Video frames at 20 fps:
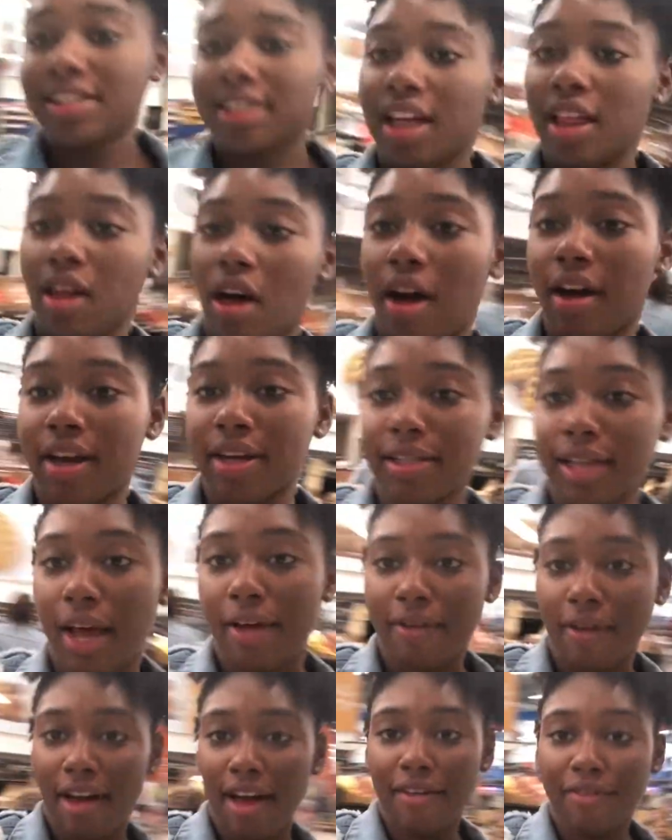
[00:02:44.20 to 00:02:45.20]
is the longest
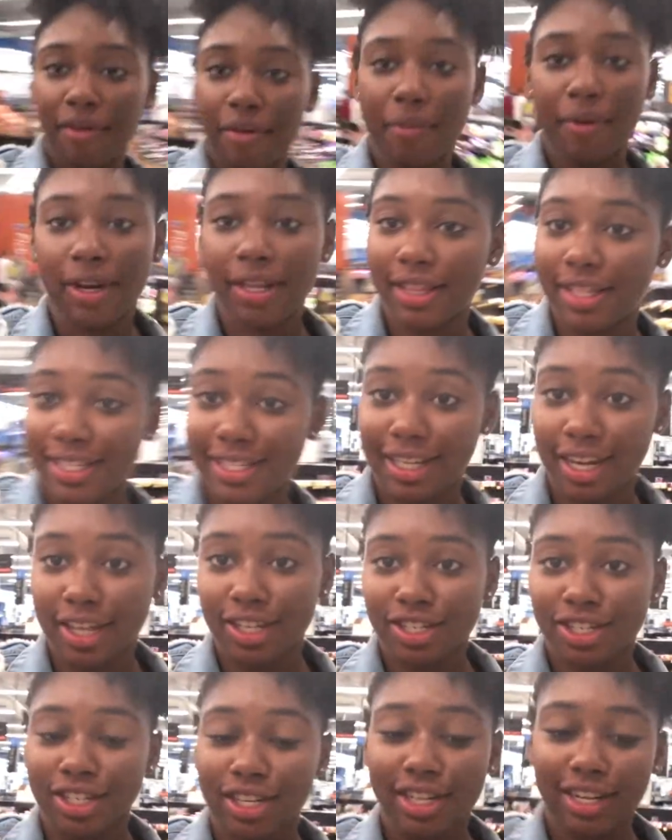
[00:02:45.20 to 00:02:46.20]
I've ever been in this
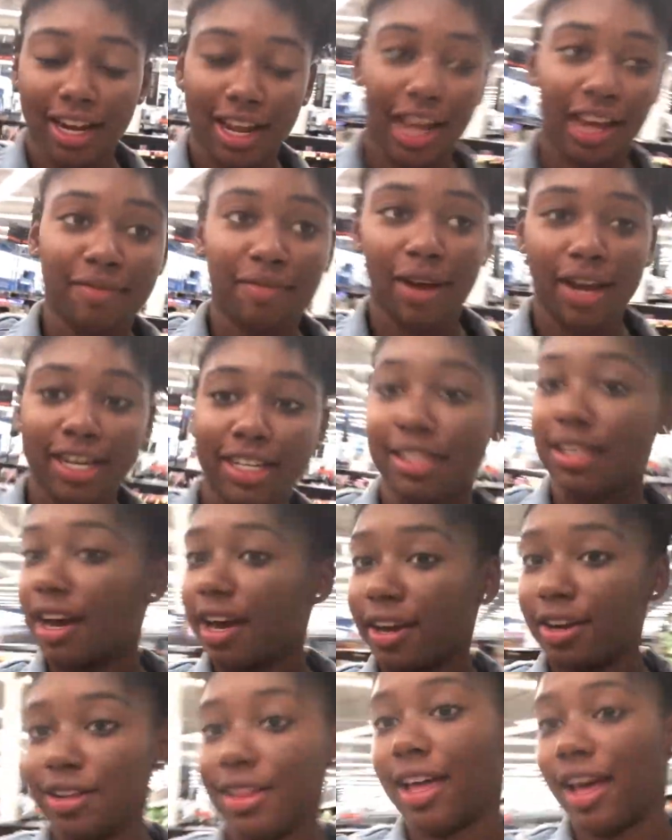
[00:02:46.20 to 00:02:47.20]
section in my
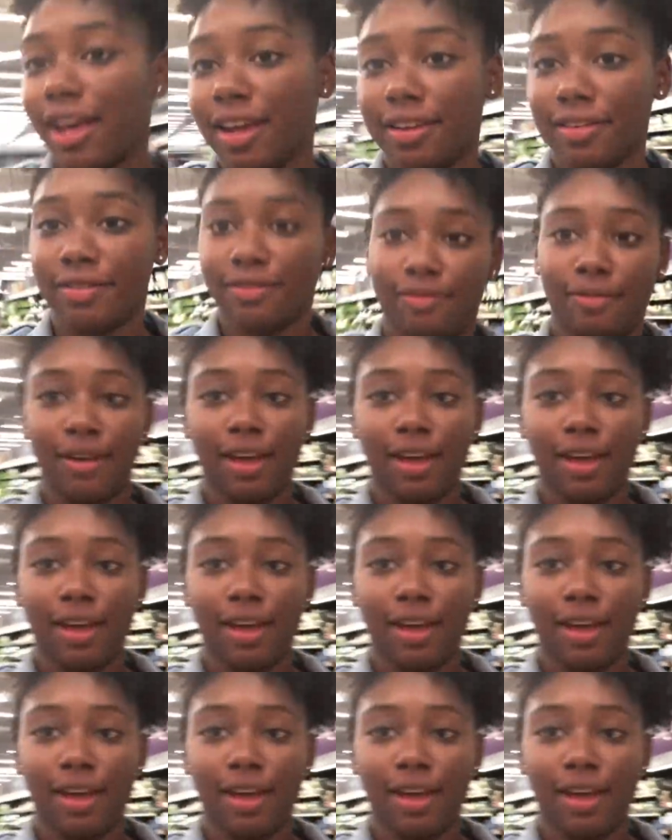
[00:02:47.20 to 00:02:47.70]
entire life.